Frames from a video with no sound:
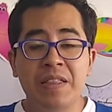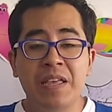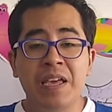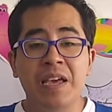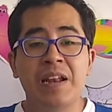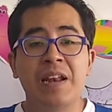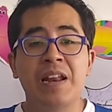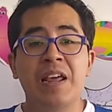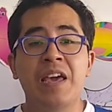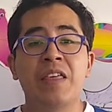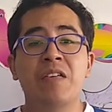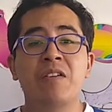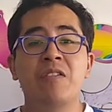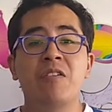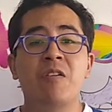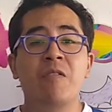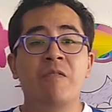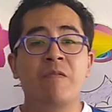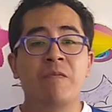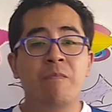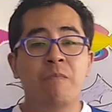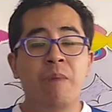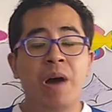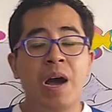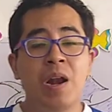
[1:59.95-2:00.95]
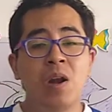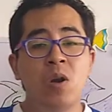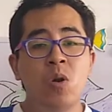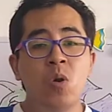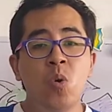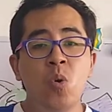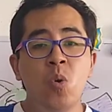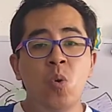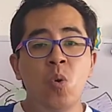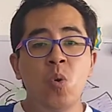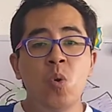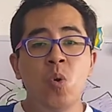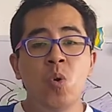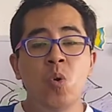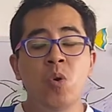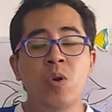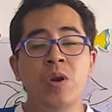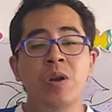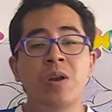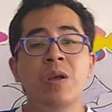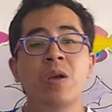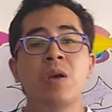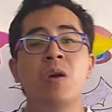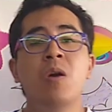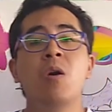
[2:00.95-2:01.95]
the letter of
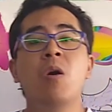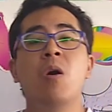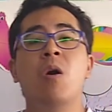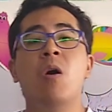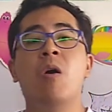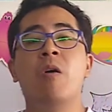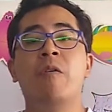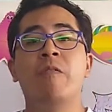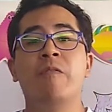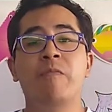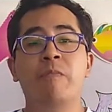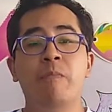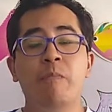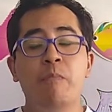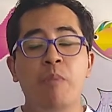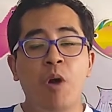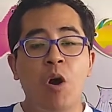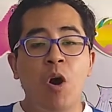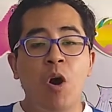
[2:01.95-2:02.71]
balloon, of